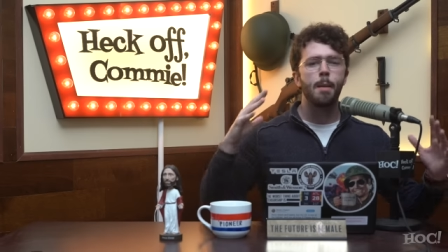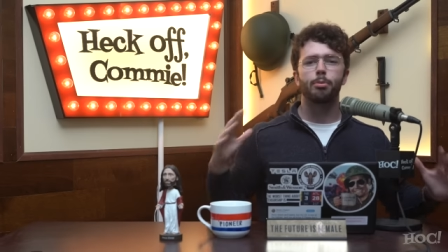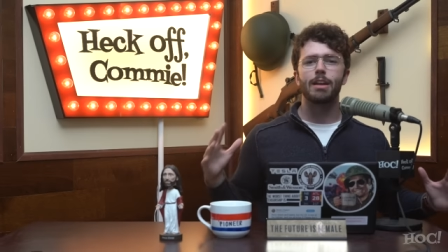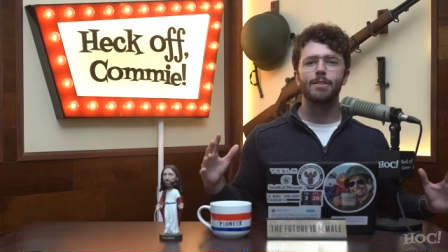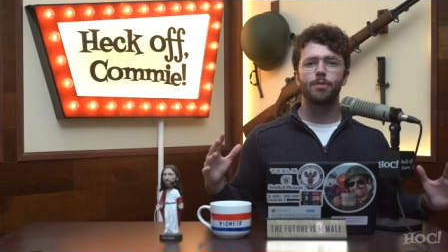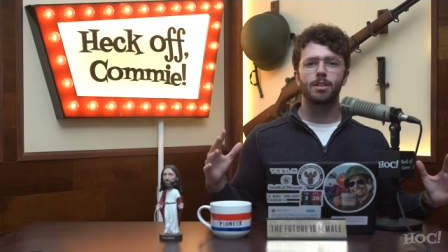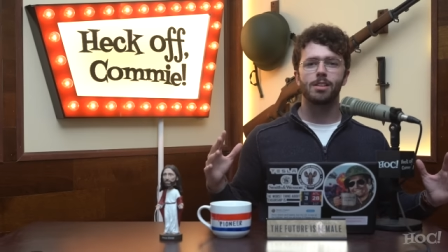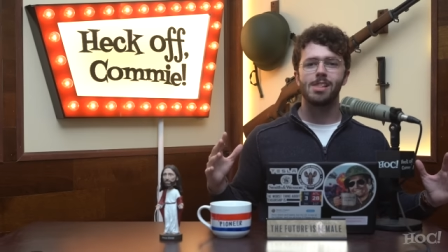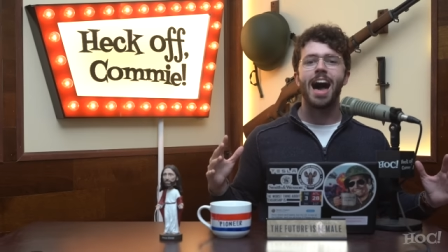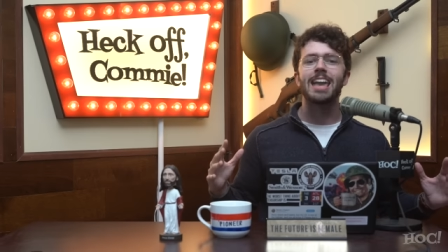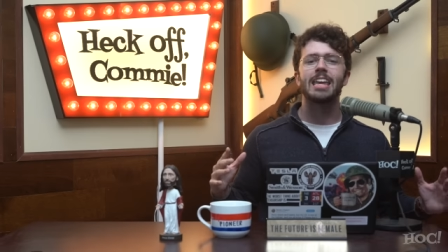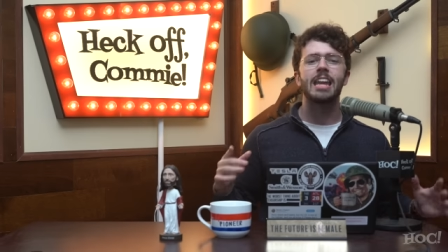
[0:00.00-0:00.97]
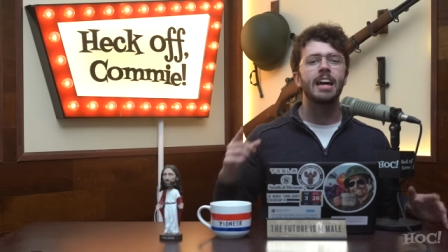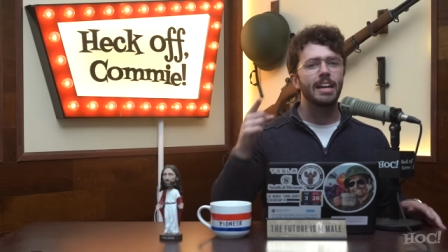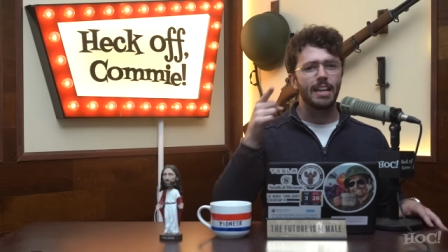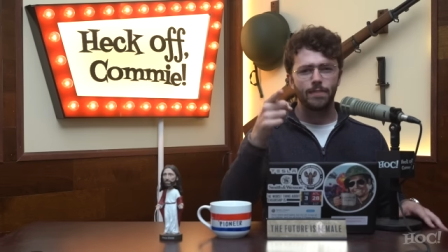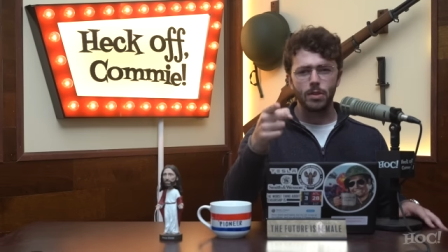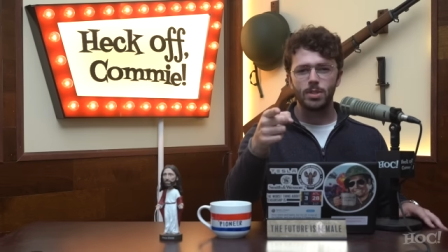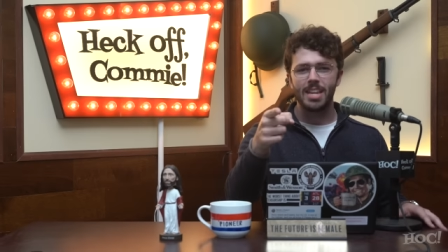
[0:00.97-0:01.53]
Pray for the lion.
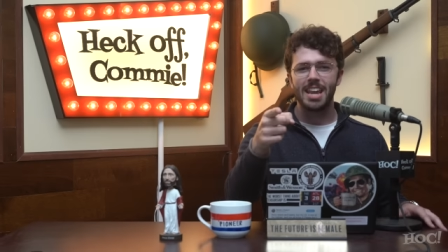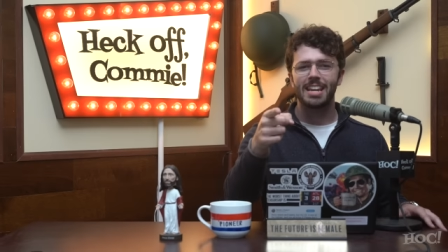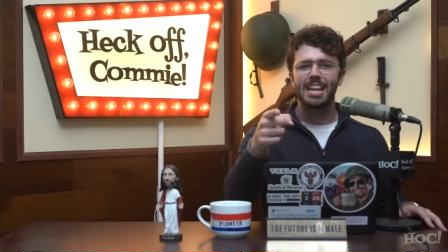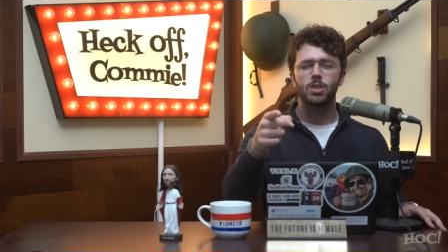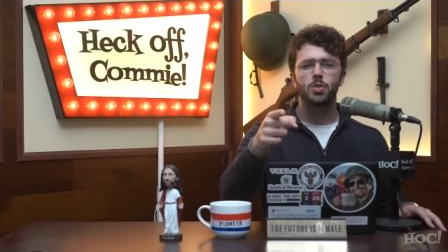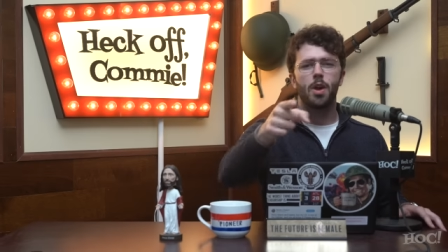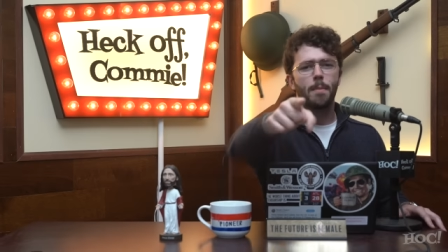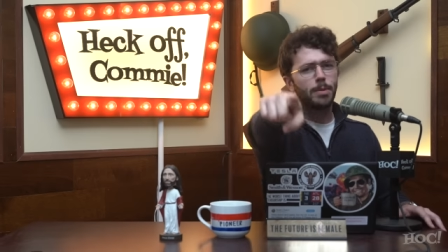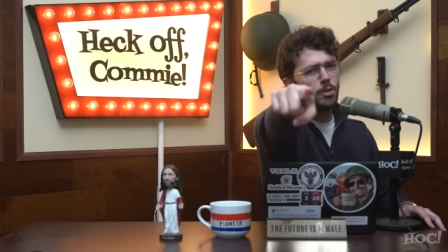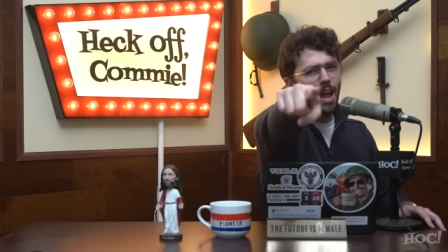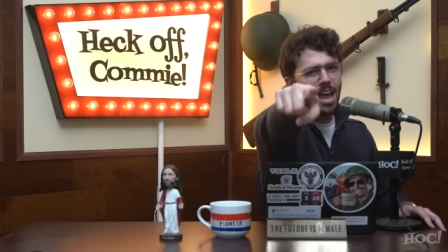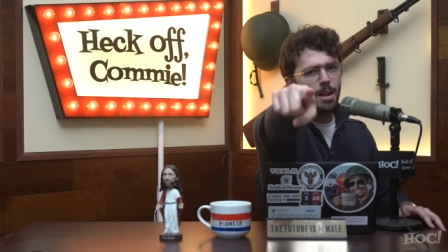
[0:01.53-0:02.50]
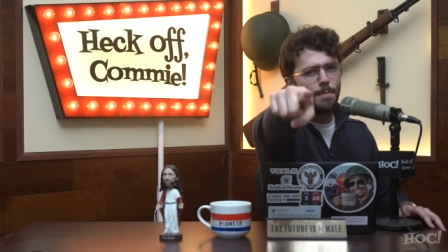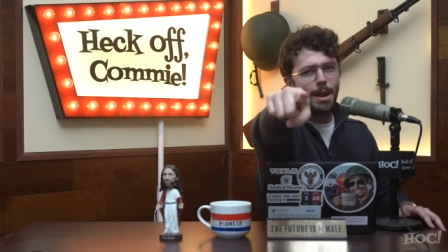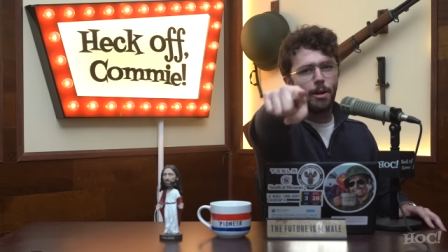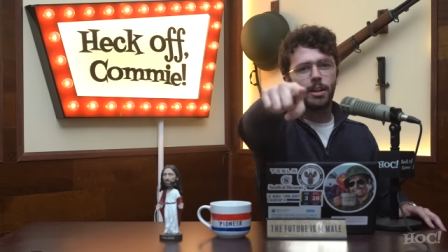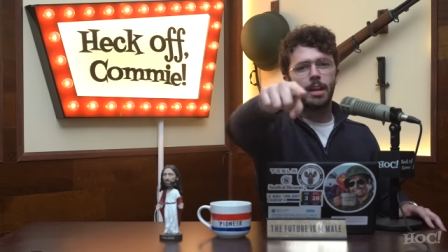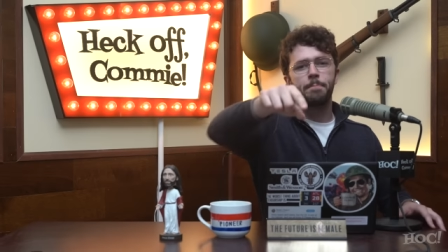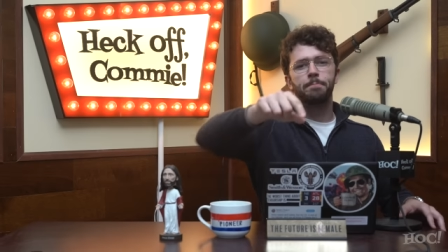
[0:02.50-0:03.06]
If you stand against Trump, you're not an
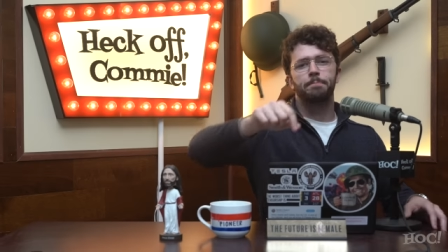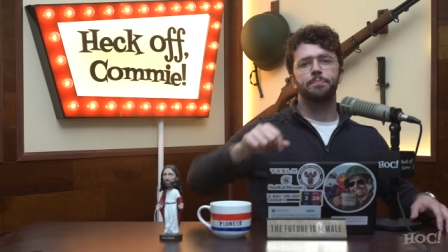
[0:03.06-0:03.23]
American.